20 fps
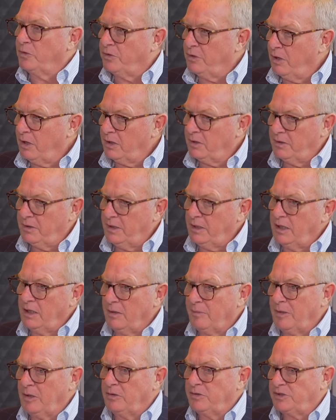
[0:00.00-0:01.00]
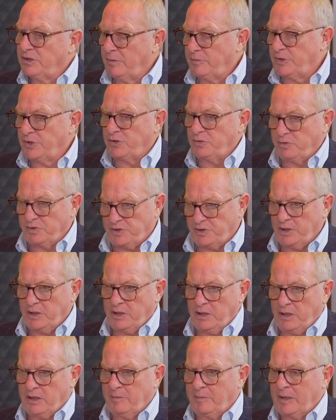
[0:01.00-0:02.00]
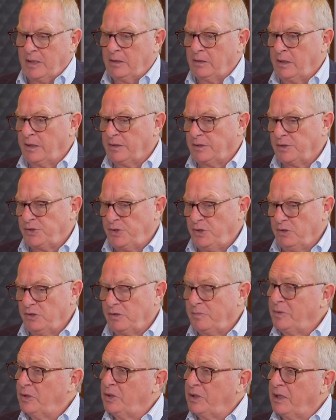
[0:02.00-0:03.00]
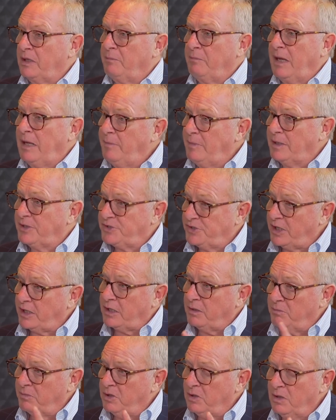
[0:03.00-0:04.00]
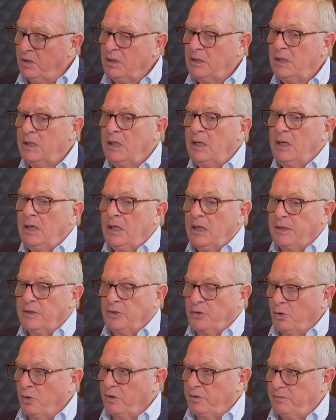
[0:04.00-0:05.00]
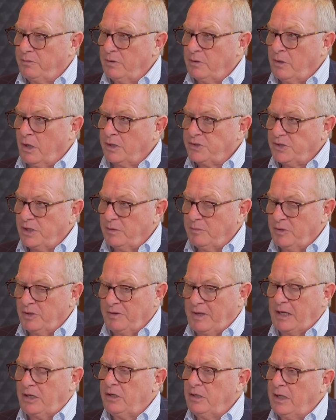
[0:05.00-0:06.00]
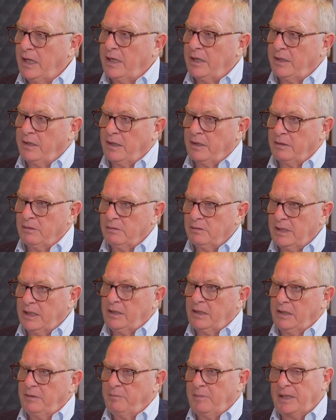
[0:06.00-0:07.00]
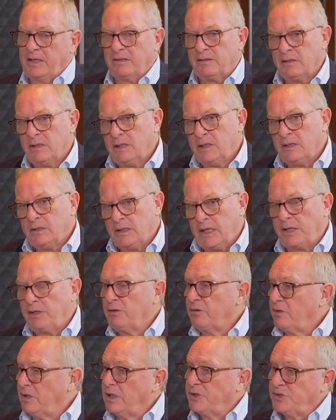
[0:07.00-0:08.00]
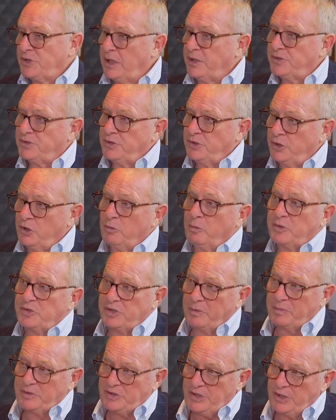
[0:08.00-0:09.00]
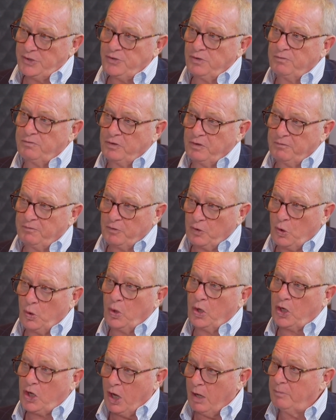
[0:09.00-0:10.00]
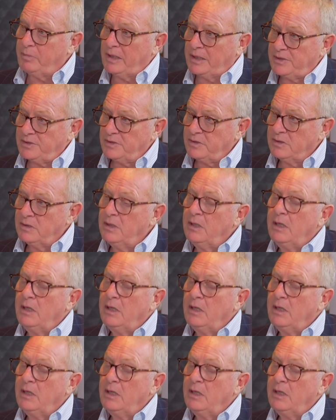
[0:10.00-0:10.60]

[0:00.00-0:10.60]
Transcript: thinking about, subject to a study coming out late this year, to building maybe a second mill in the north, an oxide mill. That could make 800,000 ounces a year was the potential for the Fekola complex.